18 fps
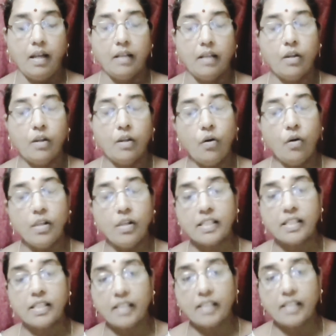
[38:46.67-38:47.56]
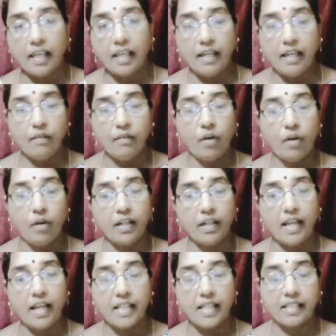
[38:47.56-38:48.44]
The whole scene, what
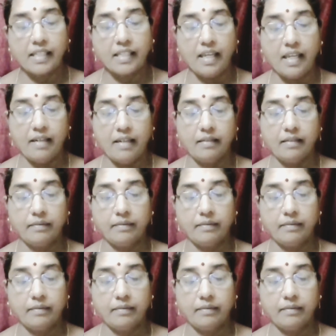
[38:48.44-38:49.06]
he has seen,